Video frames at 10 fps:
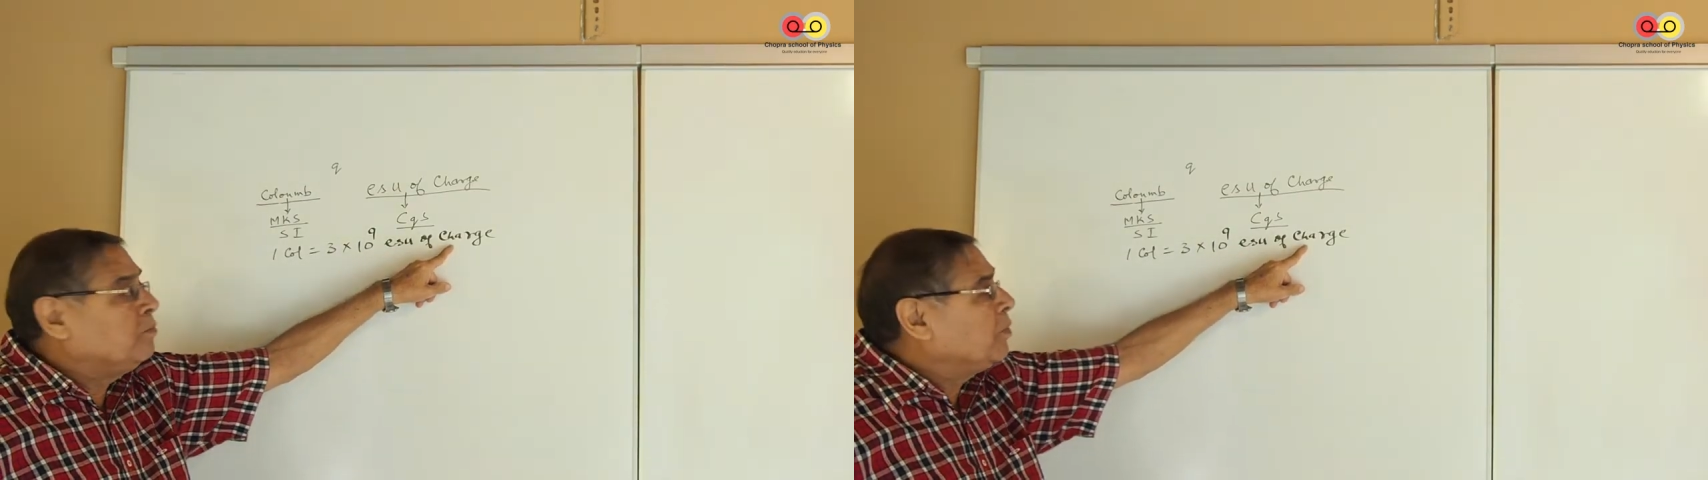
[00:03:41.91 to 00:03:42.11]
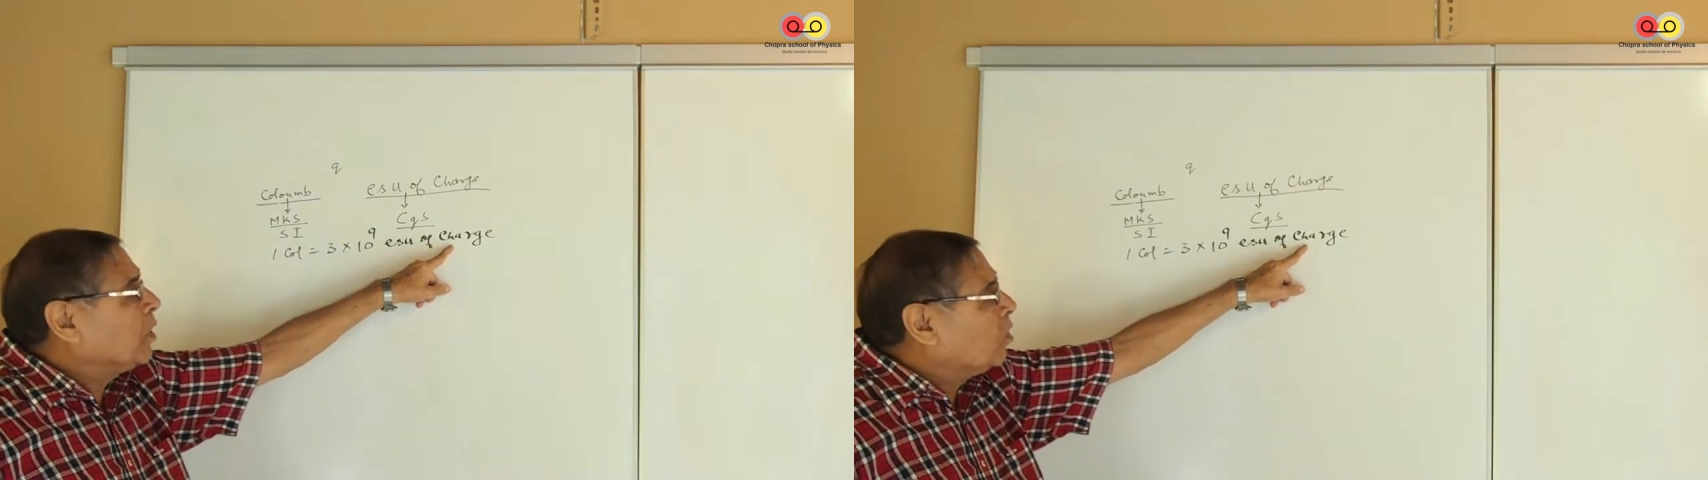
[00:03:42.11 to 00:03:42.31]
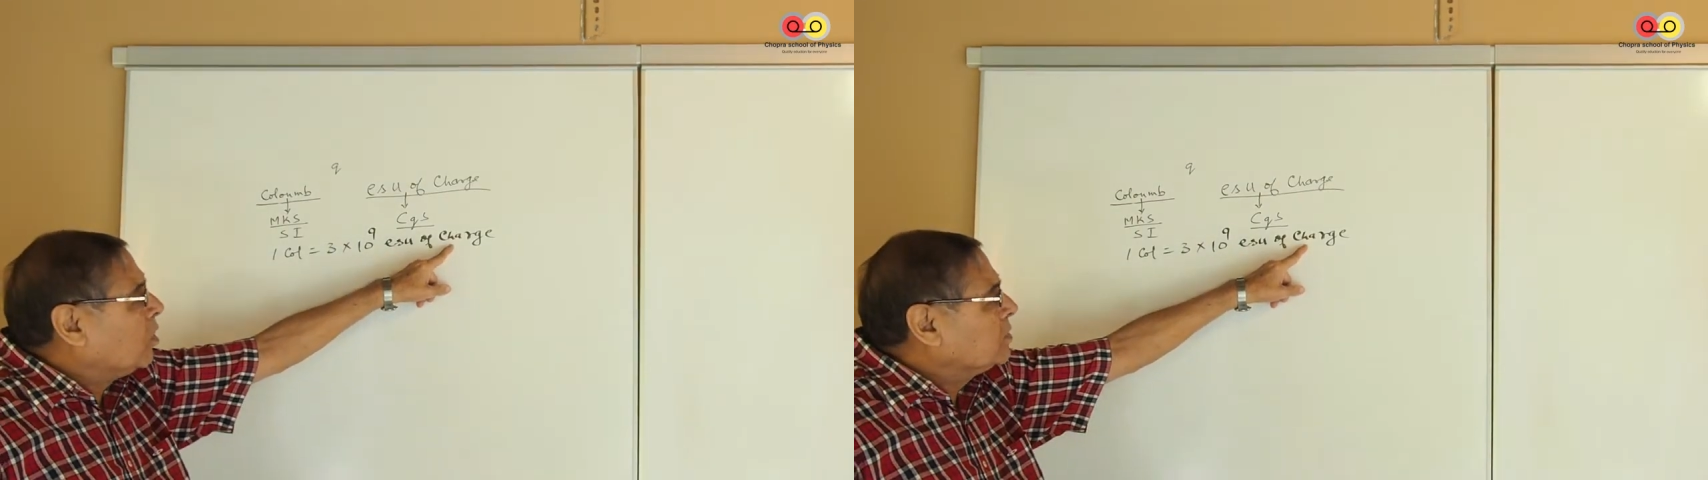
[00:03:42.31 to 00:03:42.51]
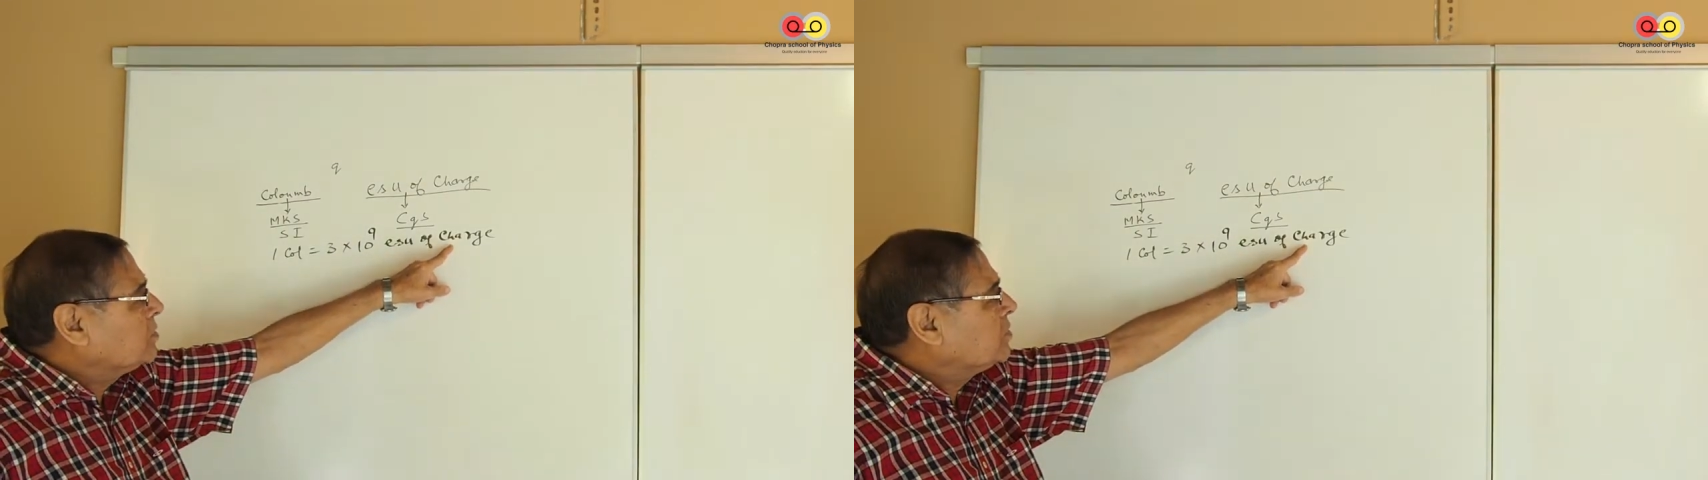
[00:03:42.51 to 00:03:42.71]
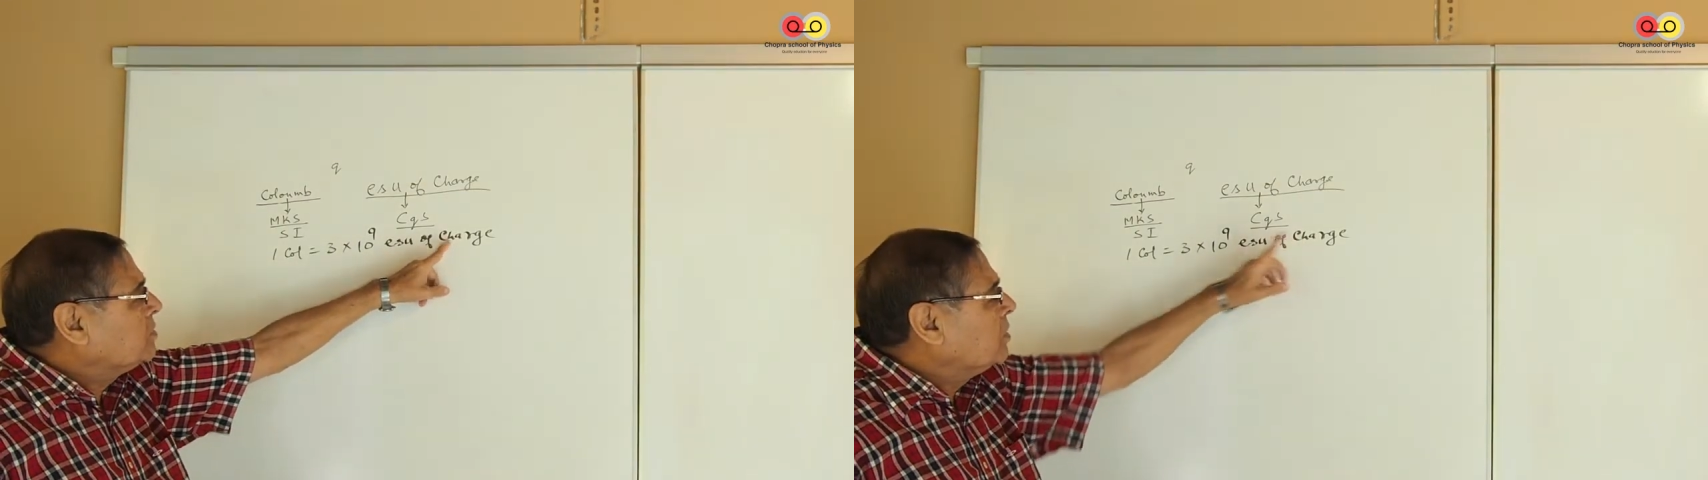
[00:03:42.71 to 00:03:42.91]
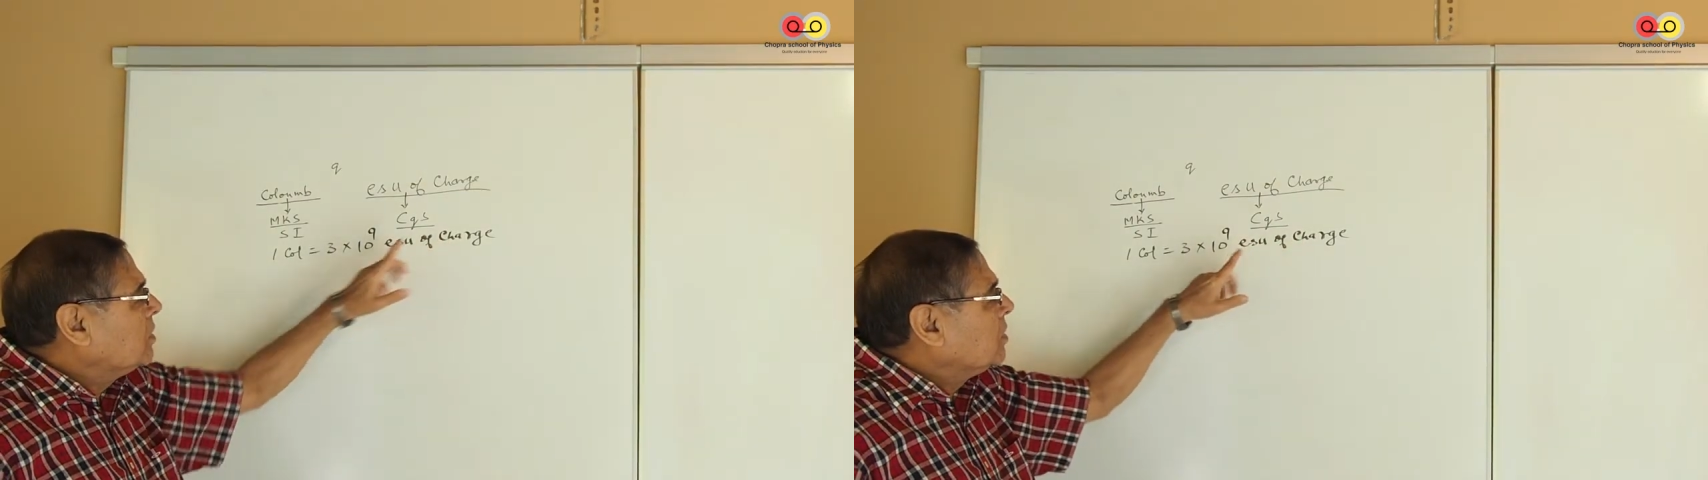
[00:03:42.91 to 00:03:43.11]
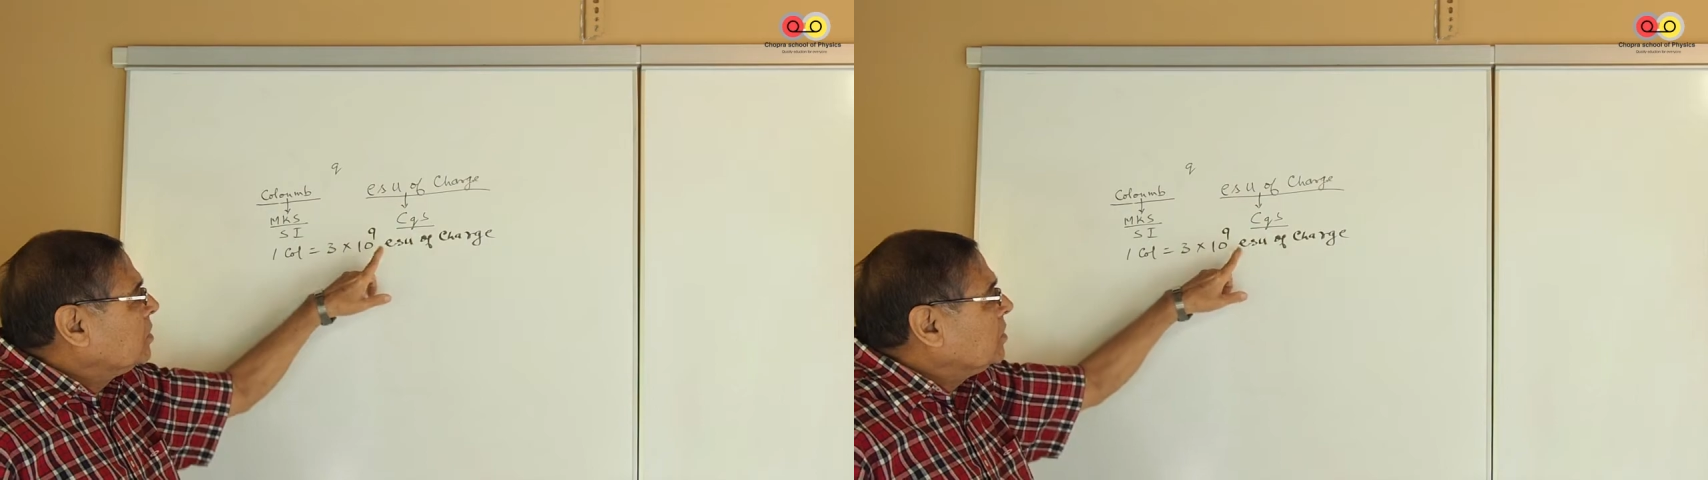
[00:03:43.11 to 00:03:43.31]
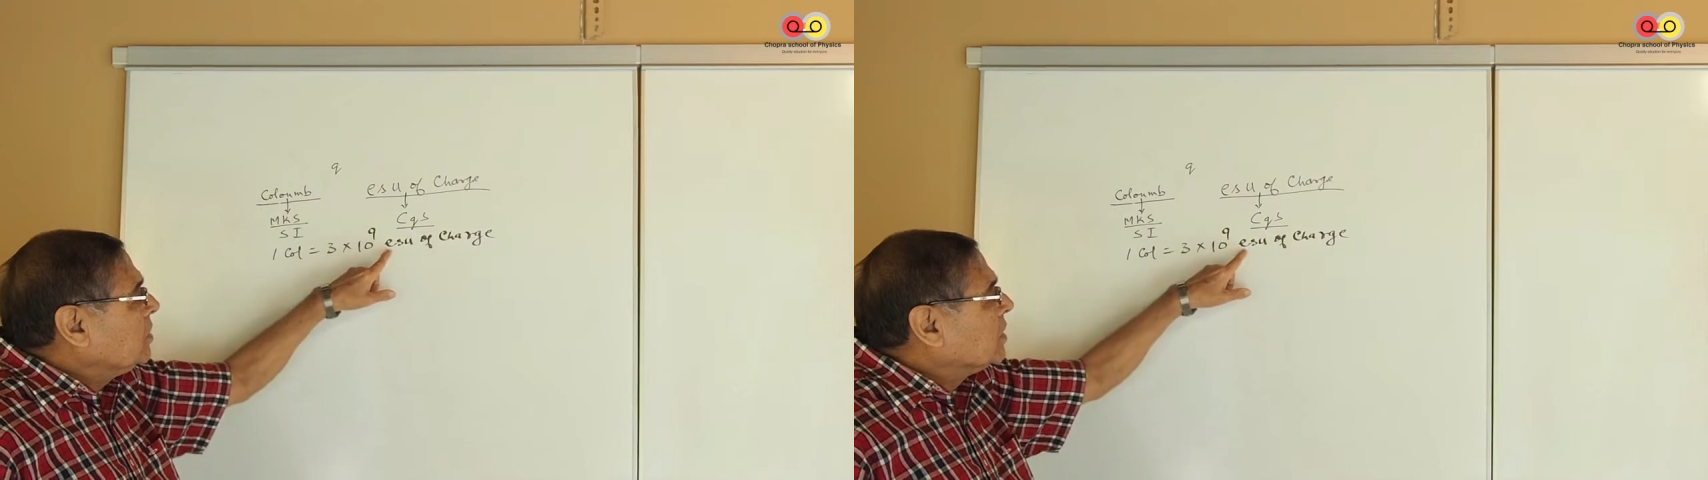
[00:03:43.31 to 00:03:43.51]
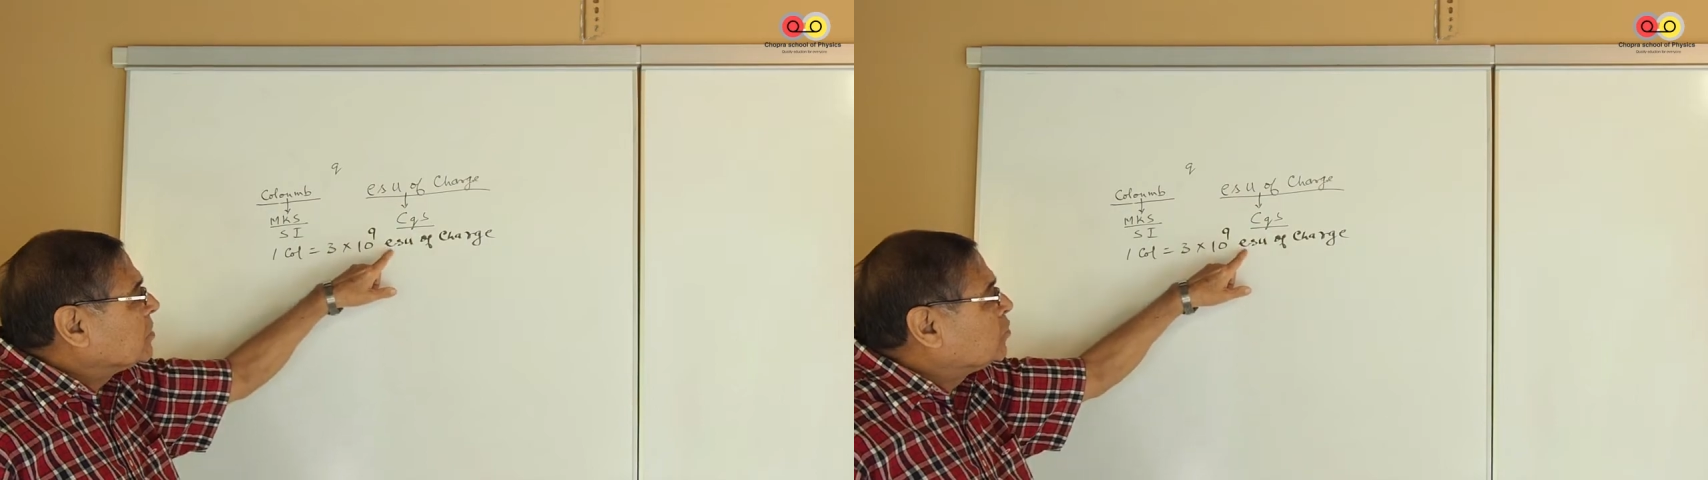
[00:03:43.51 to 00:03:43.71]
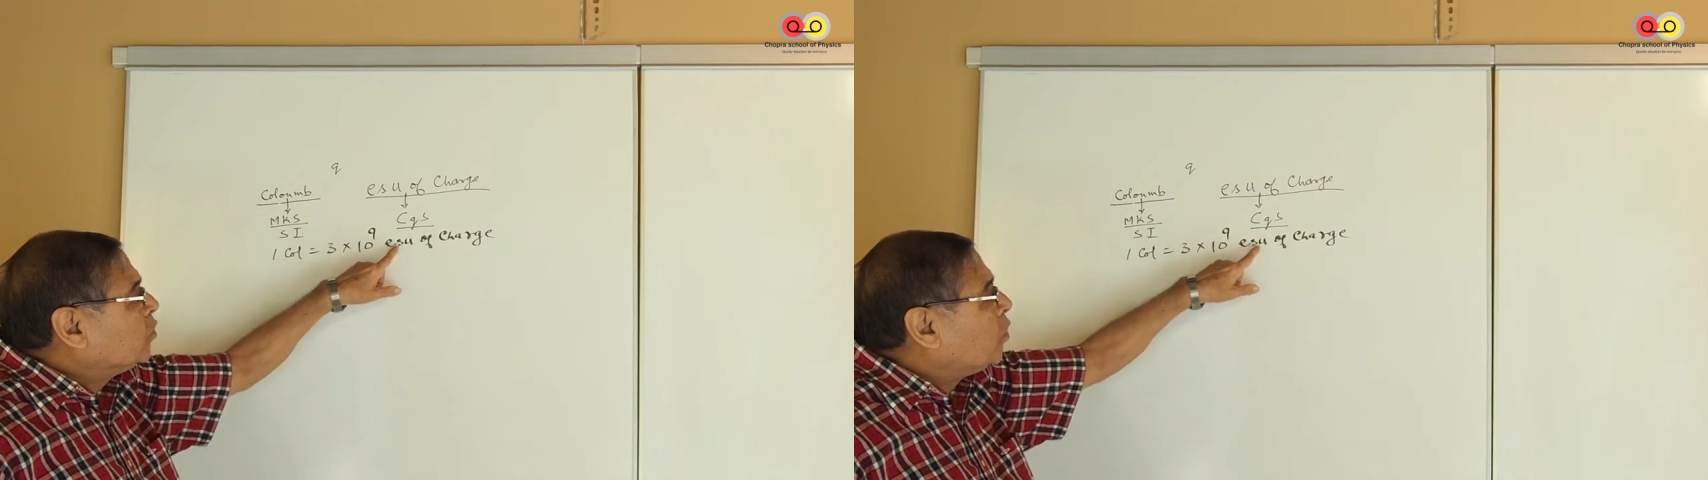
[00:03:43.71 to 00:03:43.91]
because
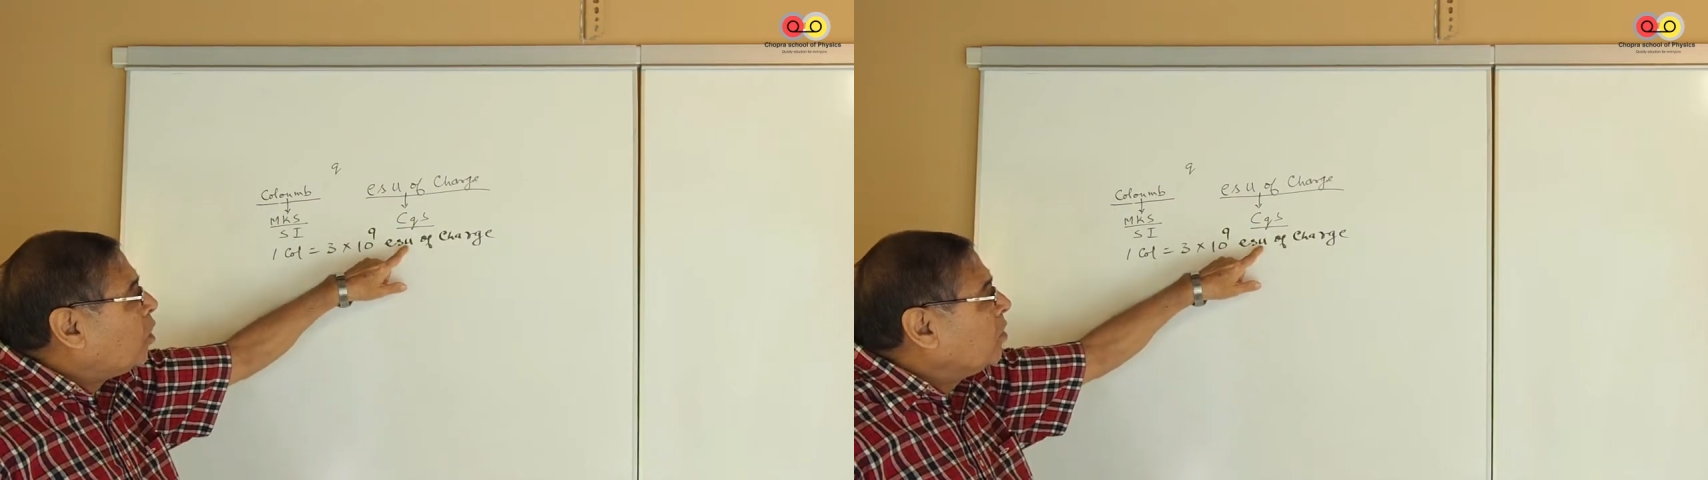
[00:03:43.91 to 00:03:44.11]
ESU